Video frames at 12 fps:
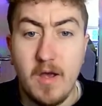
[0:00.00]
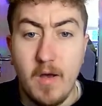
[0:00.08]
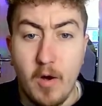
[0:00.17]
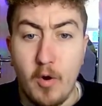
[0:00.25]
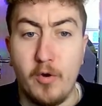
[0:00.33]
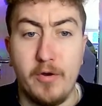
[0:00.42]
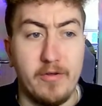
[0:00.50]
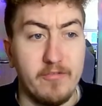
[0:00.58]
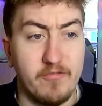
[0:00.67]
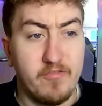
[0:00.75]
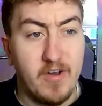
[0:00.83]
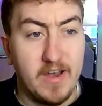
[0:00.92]
on
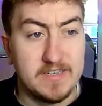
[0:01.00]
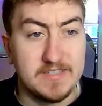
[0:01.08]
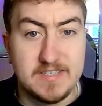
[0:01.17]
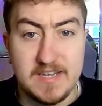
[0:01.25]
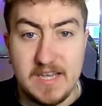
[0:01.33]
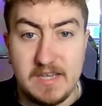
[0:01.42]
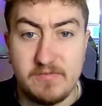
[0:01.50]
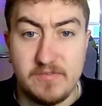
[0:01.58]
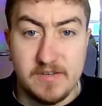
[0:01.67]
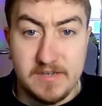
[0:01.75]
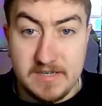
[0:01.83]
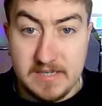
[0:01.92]
Vice if
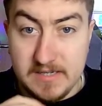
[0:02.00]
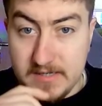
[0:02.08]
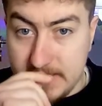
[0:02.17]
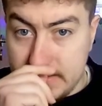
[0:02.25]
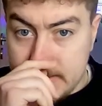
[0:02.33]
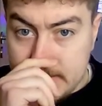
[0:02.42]
needed.